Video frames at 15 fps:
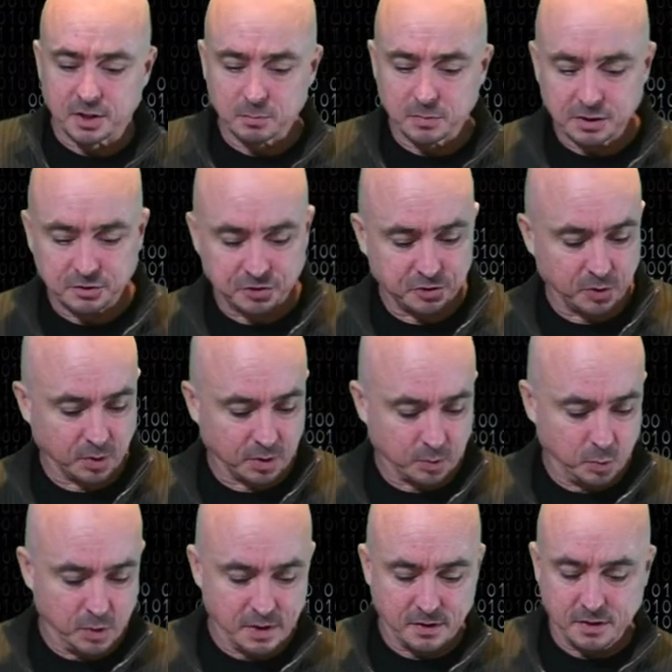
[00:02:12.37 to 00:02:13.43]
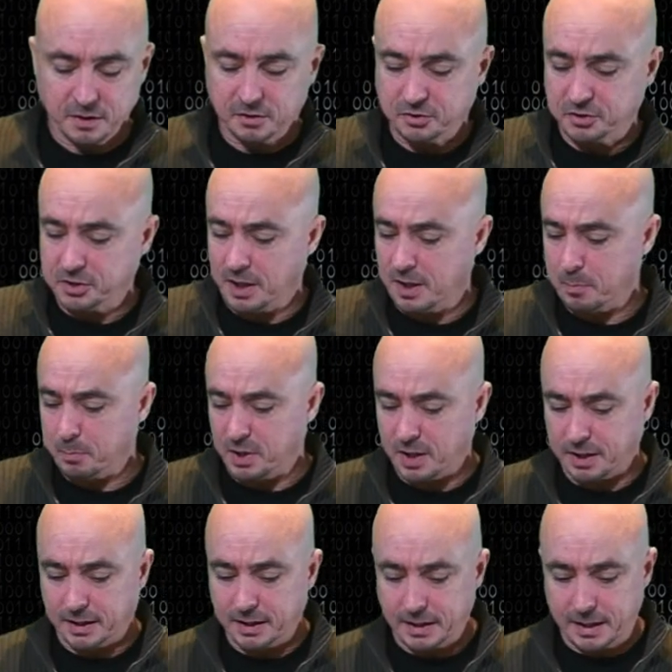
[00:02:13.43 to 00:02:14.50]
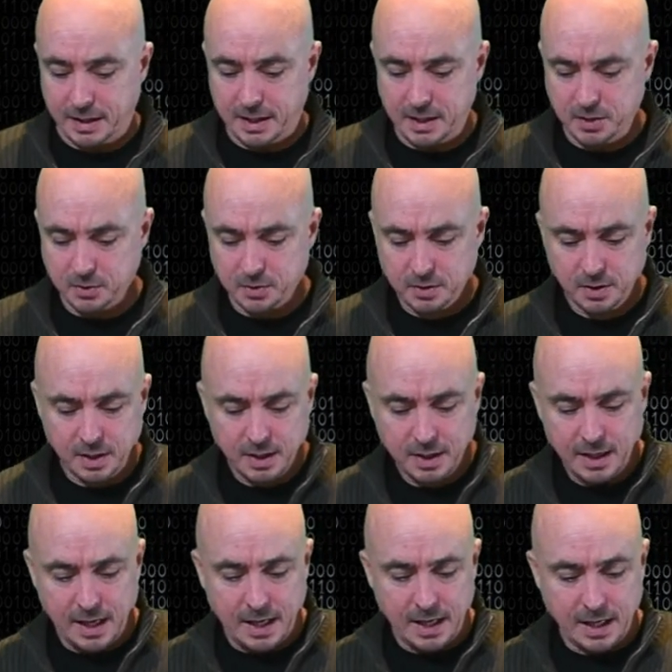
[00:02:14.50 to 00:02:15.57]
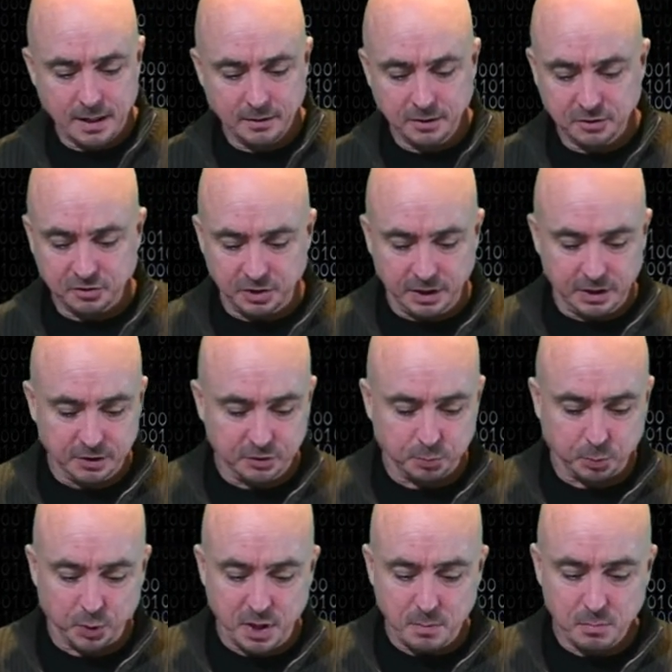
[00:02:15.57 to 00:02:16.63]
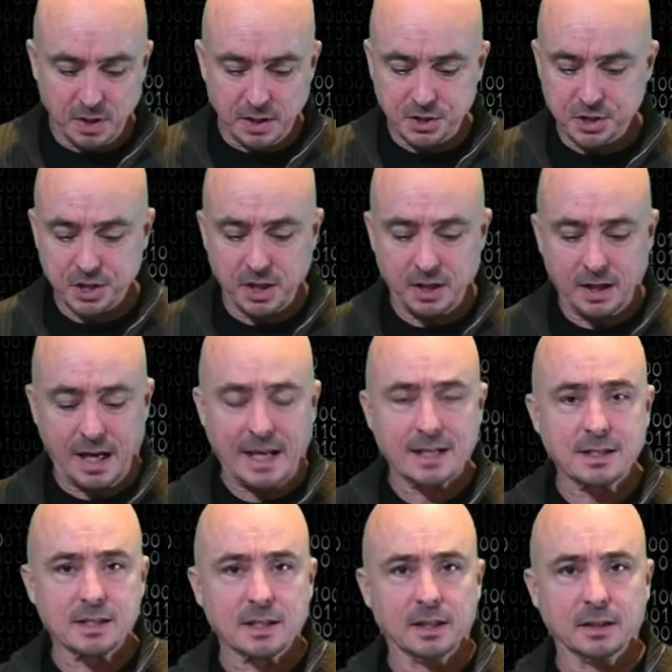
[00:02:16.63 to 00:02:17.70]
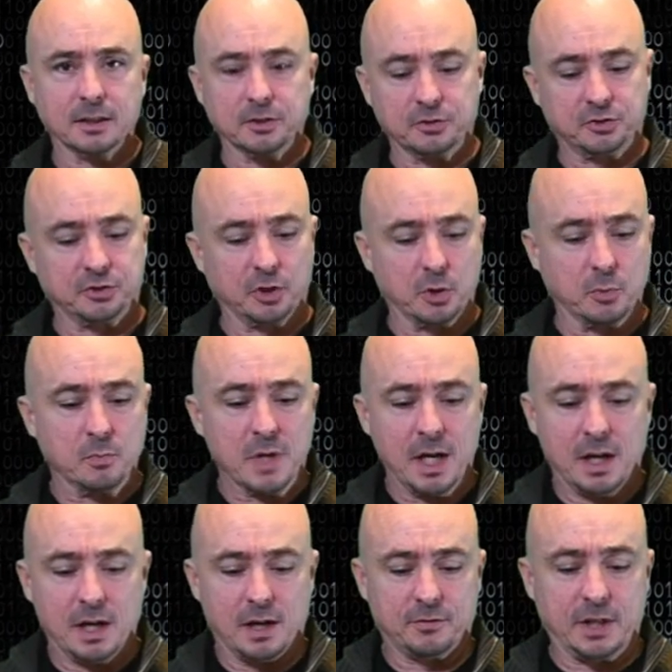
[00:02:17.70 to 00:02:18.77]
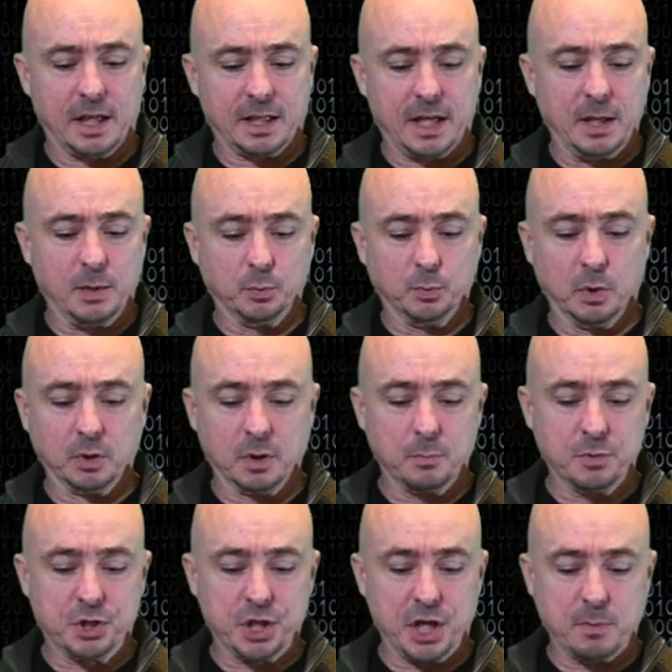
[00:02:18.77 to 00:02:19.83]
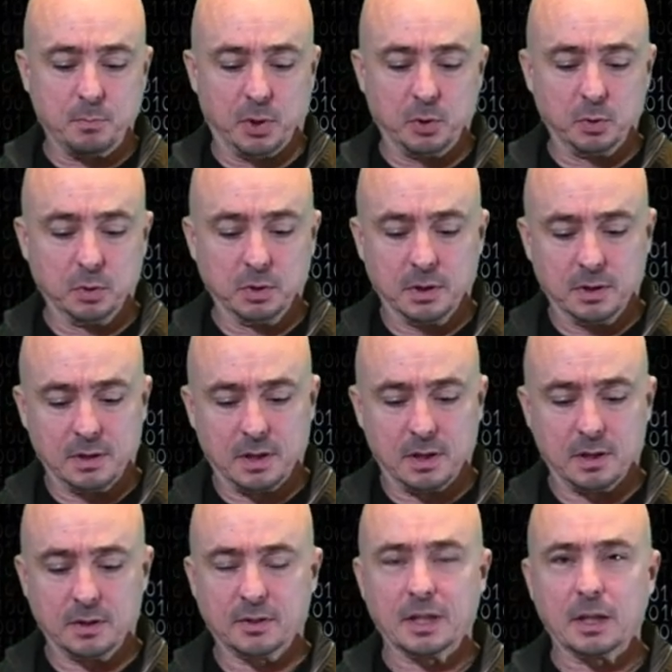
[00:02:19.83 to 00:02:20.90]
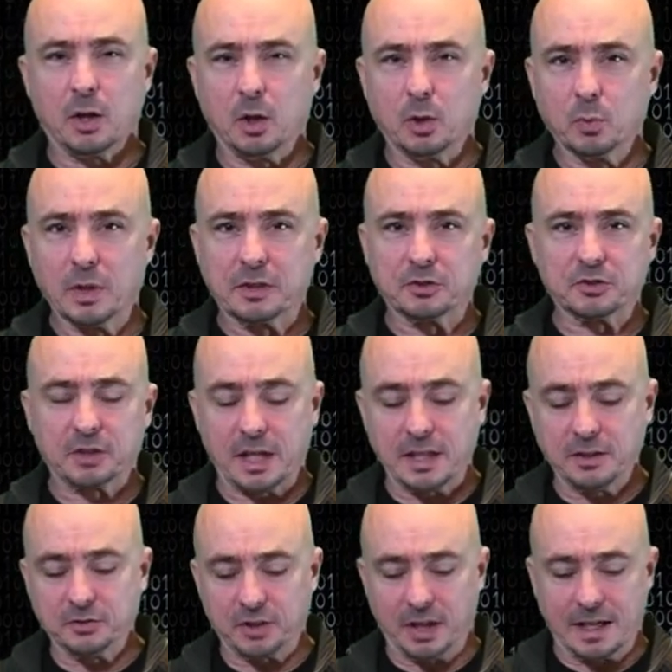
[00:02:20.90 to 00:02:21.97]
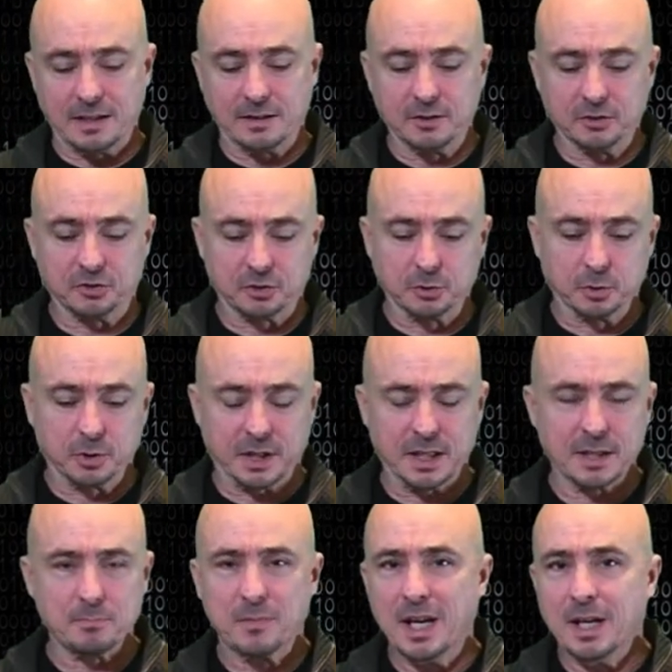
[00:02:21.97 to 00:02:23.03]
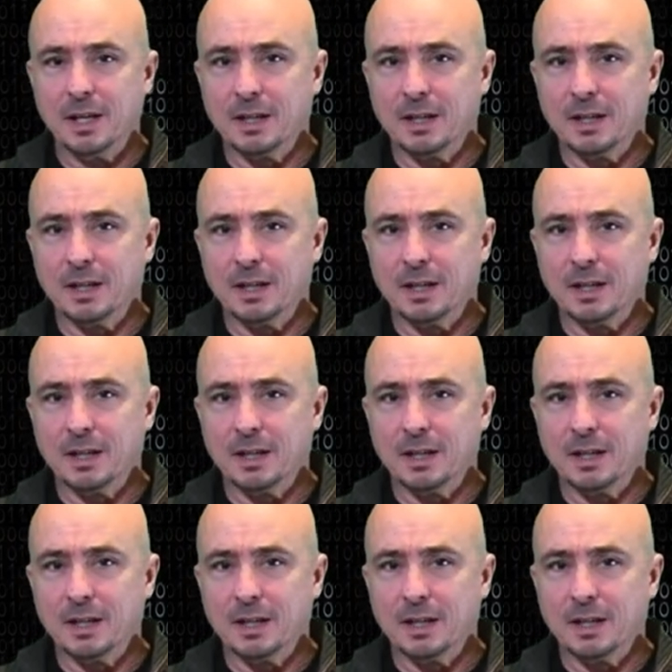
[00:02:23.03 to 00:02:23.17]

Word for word: up, let's start with this top pocket here, and this is pretty much uh, antennas. So I've got a roll-up J-Pole uh, that always stays in this little kit.